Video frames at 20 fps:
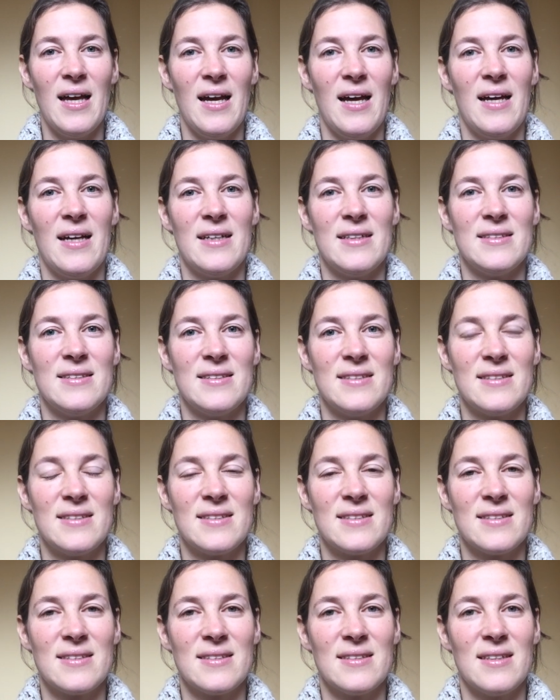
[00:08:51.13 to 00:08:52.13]
and
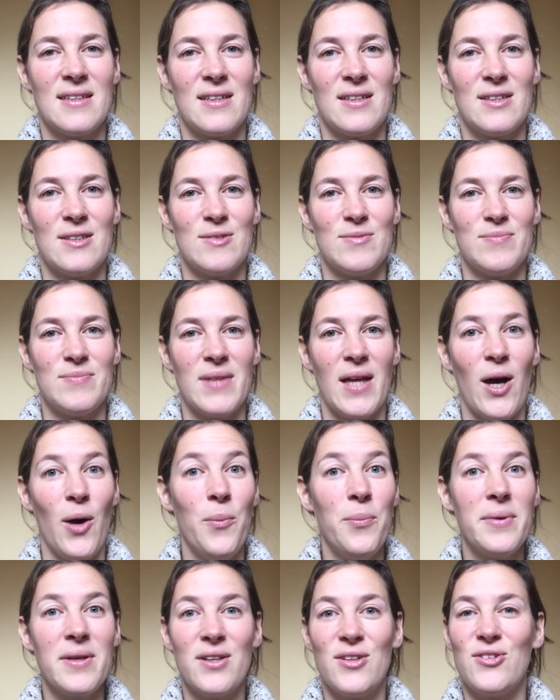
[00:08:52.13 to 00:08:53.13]

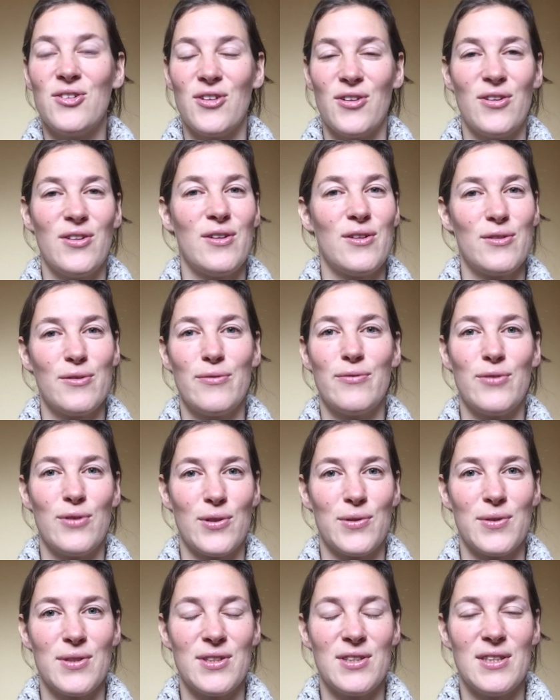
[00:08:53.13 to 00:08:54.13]
helping each other to
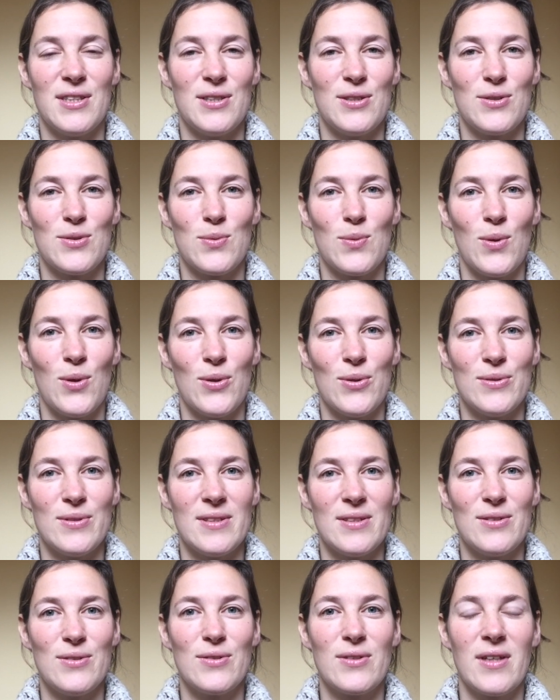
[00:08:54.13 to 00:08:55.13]
flourish in this
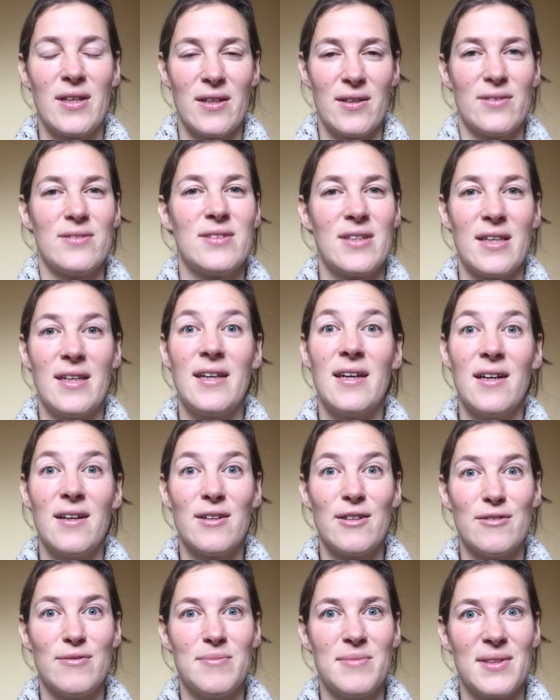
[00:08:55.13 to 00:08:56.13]
world and to take
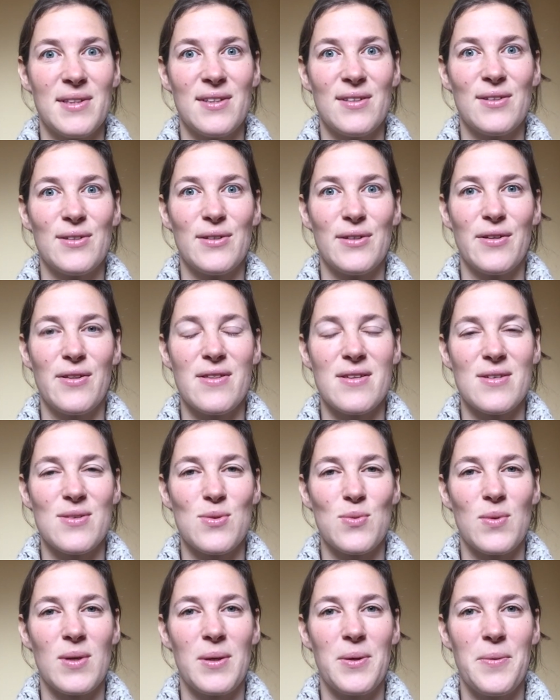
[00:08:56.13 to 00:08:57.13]
care of Mother Earth
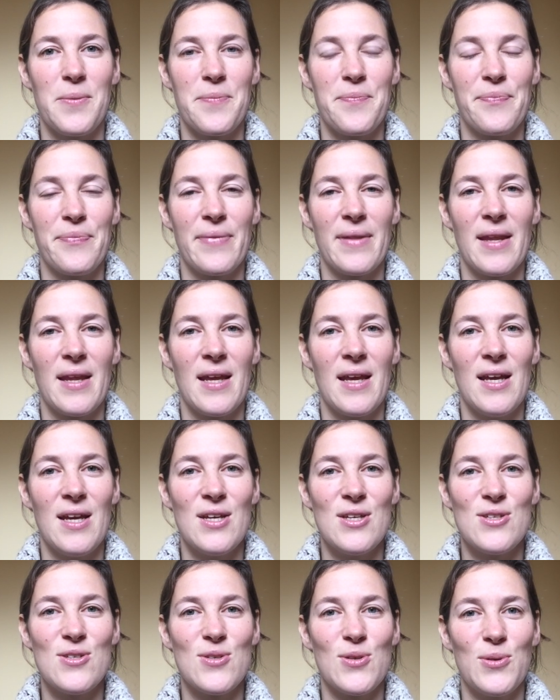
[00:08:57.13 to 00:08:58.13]
as well.
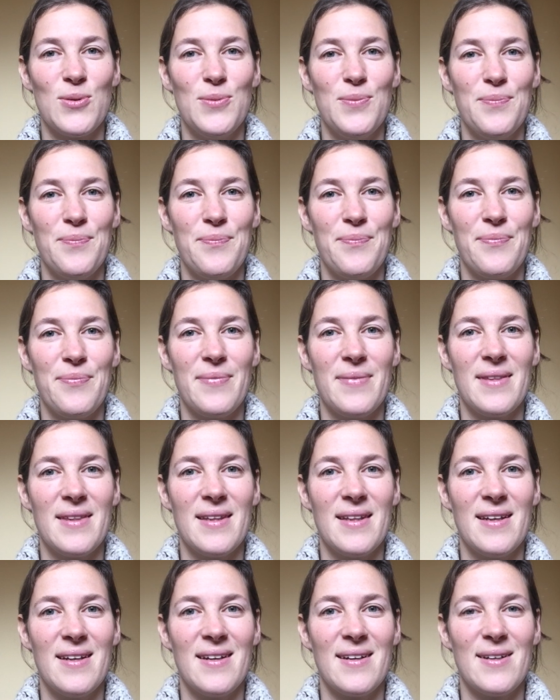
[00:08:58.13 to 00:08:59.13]
So
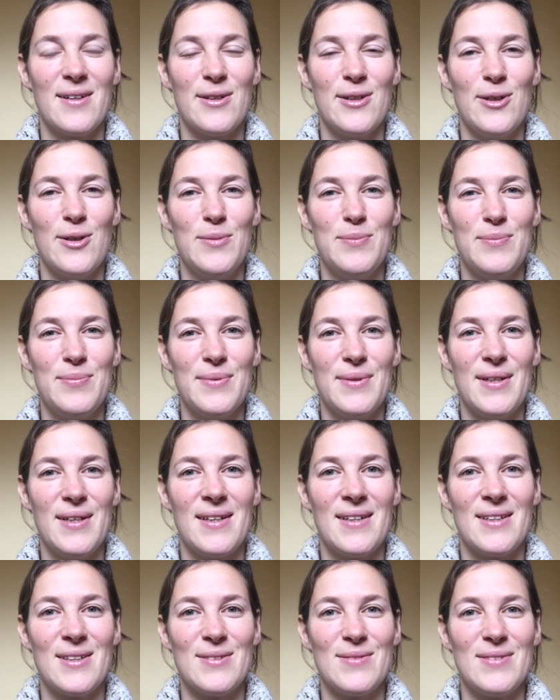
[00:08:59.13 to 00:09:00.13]
I hope
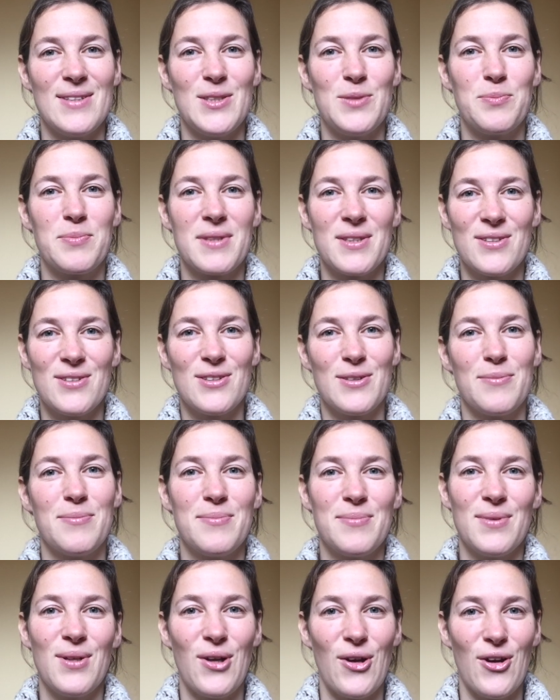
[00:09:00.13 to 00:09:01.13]
this brings up
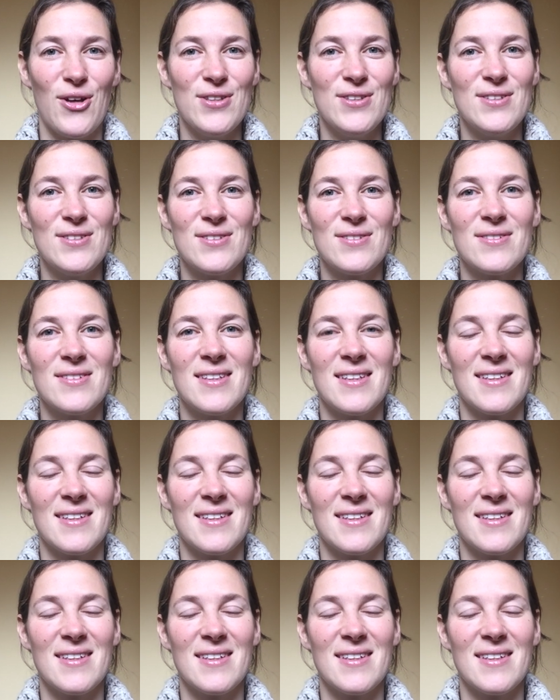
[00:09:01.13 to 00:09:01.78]
a lot,